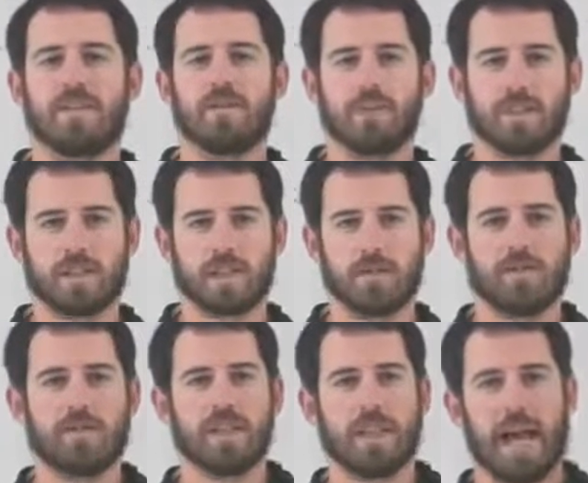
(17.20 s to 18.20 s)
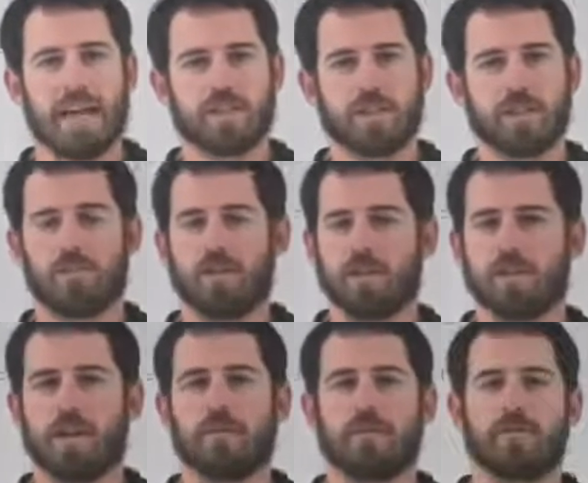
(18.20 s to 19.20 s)
you did some of it last year. We're going to
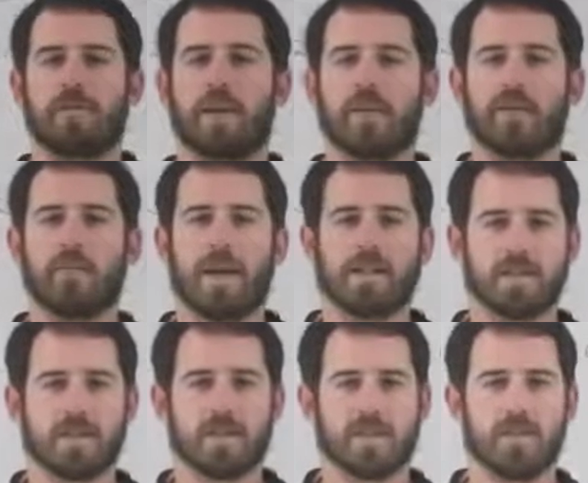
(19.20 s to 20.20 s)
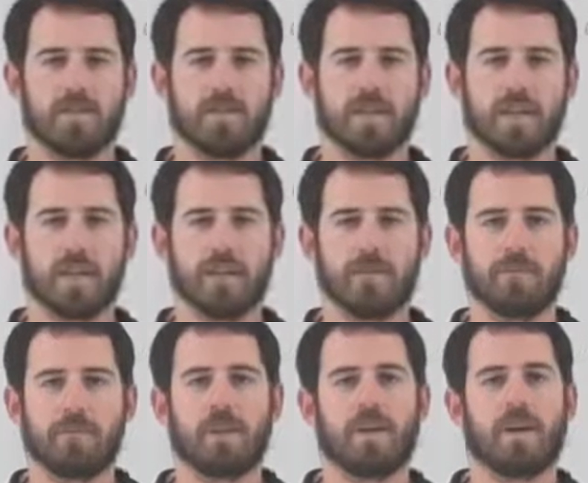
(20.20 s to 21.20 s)
start with the very basic stuff, okay?
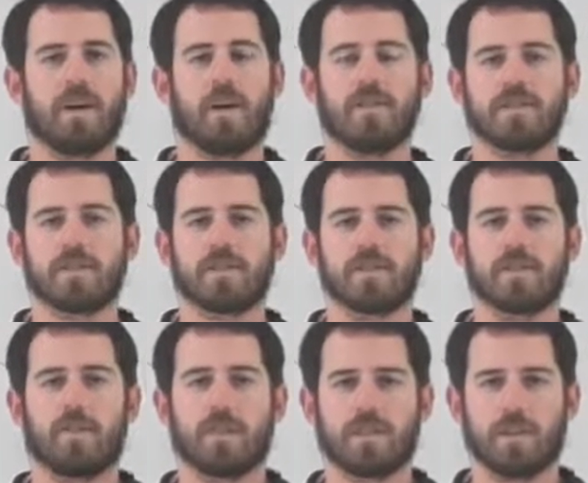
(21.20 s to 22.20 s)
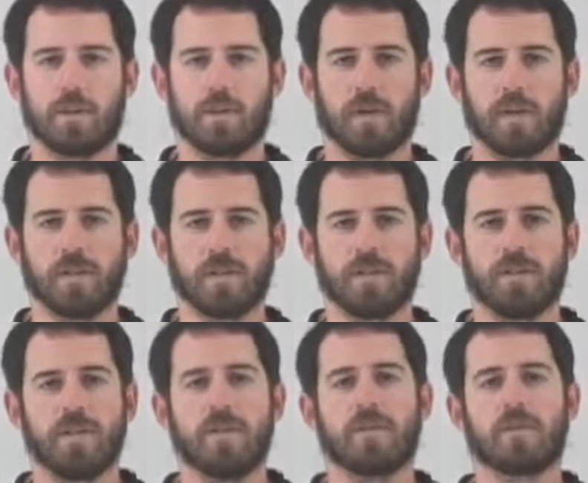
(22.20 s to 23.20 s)
All this is a one-step equation
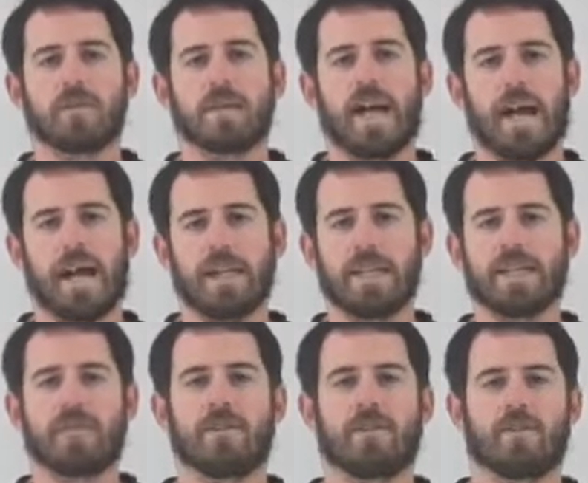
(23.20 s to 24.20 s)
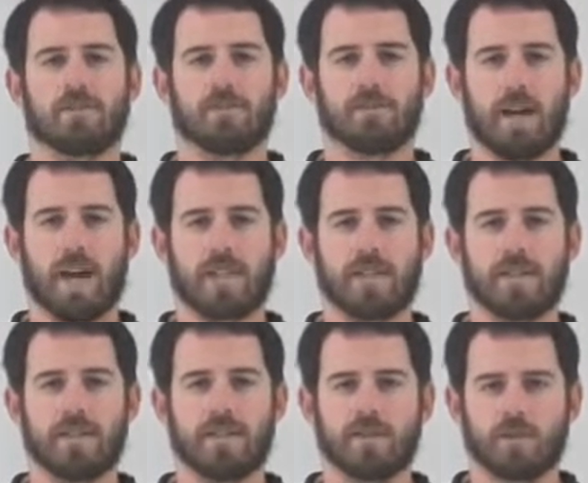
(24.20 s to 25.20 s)
with adding or
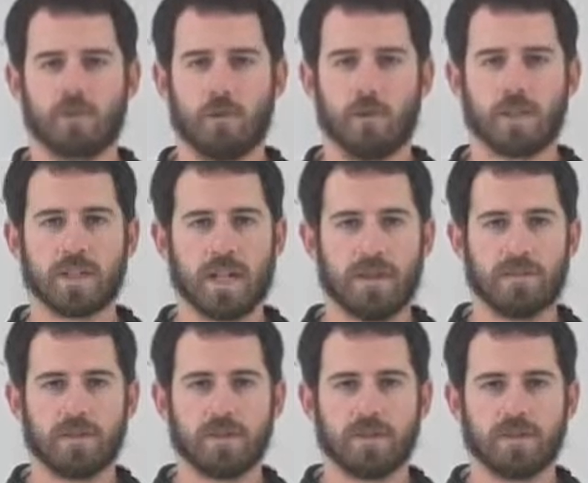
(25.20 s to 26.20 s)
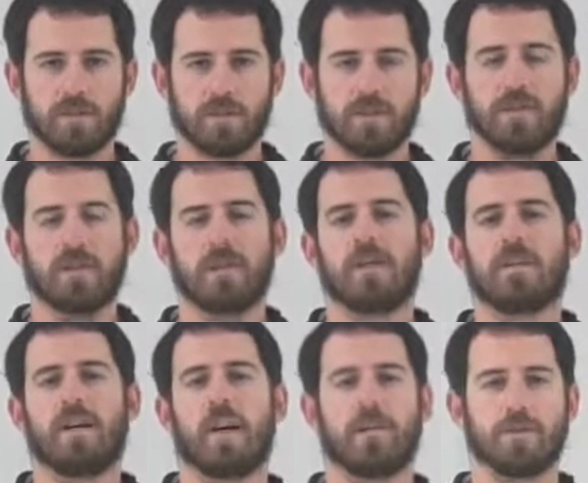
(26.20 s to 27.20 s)
subtracting. There's 4 examples.
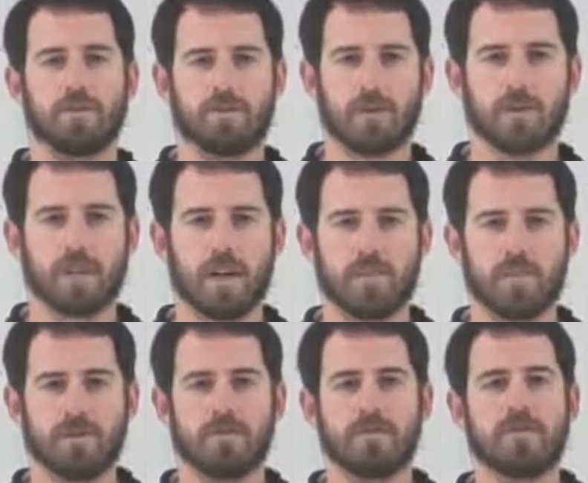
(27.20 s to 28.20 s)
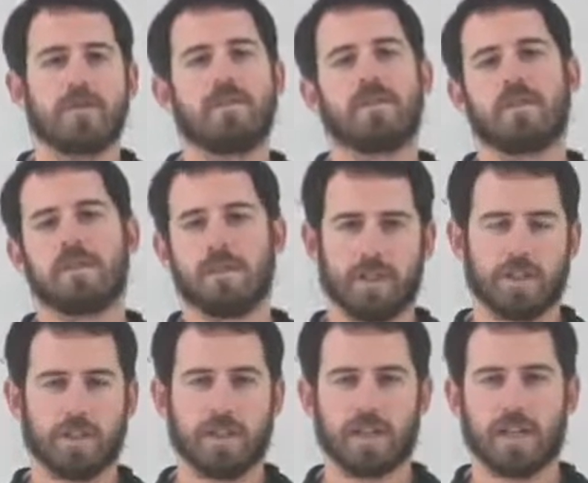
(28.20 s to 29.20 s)
I'm going to do the first couple. You're going
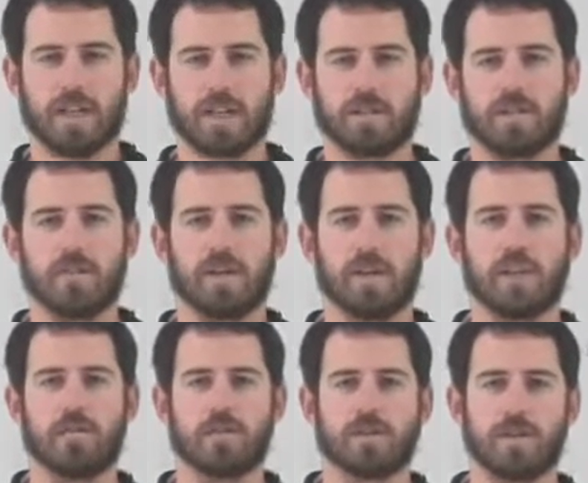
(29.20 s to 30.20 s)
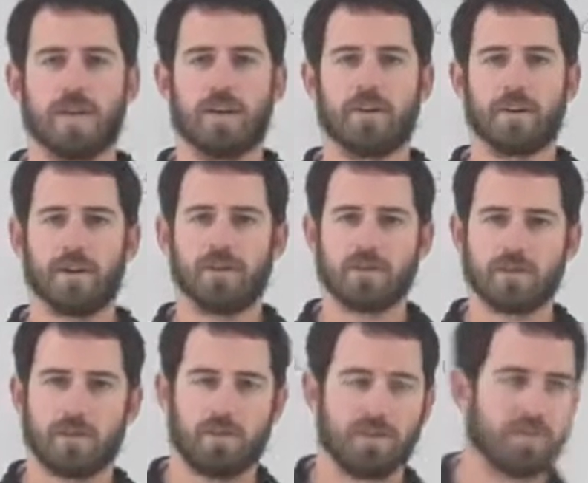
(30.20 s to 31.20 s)
to try the second 2, and then we'll see how it goes.
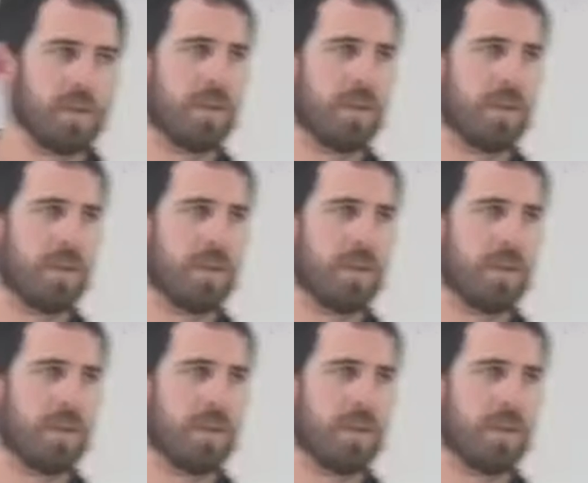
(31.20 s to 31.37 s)
So,